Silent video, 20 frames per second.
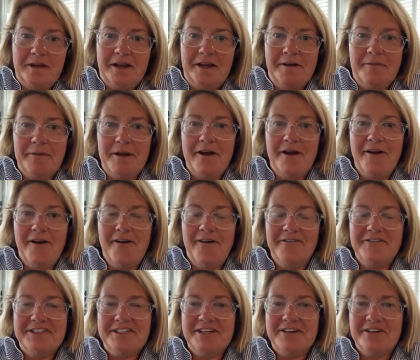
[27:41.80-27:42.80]

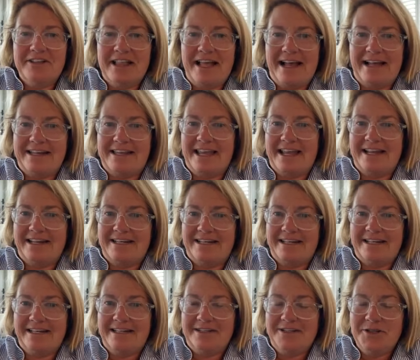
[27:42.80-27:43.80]
I'm so glad,
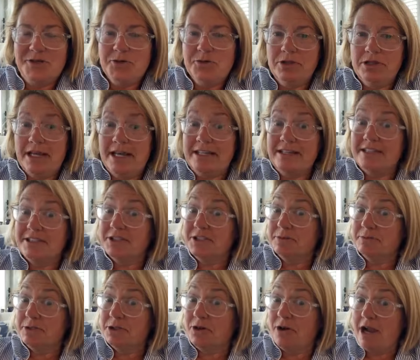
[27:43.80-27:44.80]
Candy. You would like the
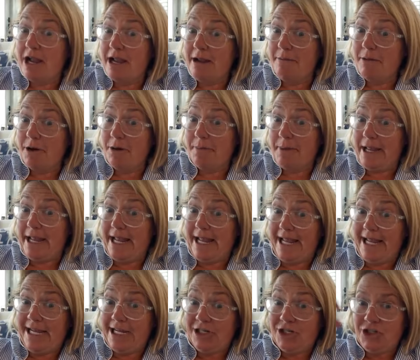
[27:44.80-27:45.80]
subscriber
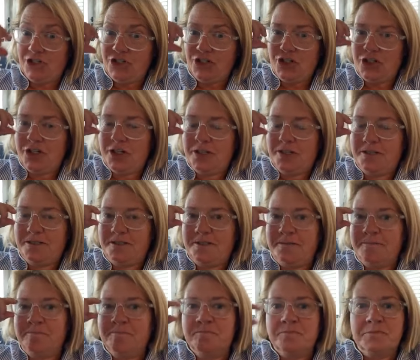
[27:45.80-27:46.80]
page.
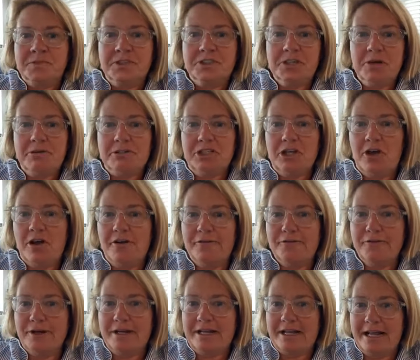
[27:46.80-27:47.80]
So it's
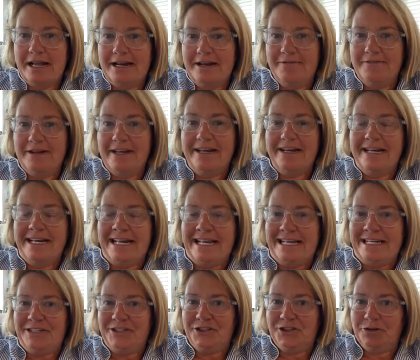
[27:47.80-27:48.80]
offering kind of, and an
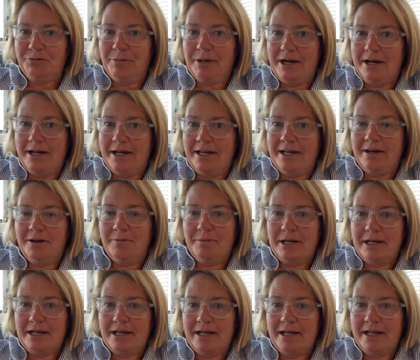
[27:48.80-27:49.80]
Easter bonnet. Oh
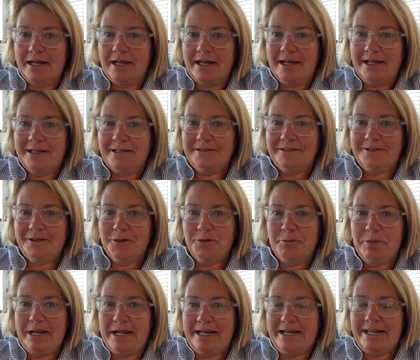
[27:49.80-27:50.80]
my God, no
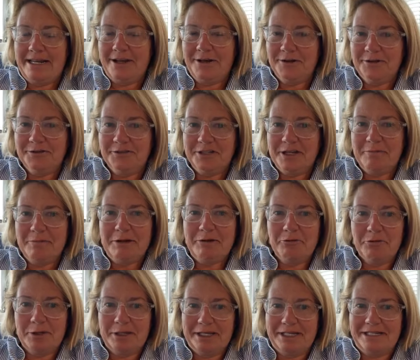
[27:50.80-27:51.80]
pantyhose. I
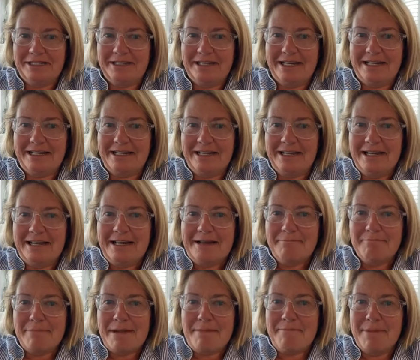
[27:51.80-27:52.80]
mean, really, like,
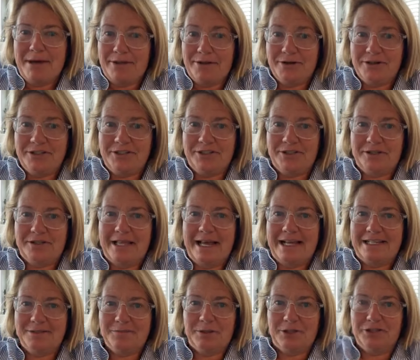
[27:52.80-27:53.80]
my mother is the
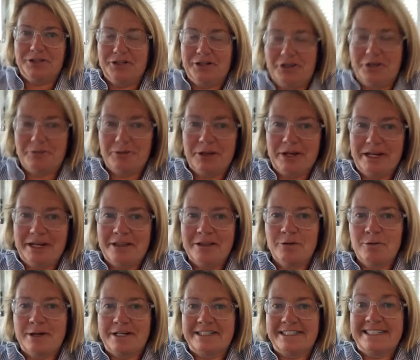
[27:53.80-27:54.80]
last person on the planet
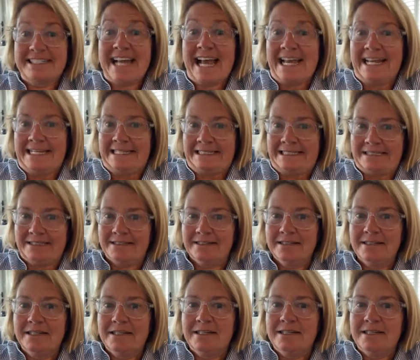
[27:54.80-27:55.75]
that wears tights.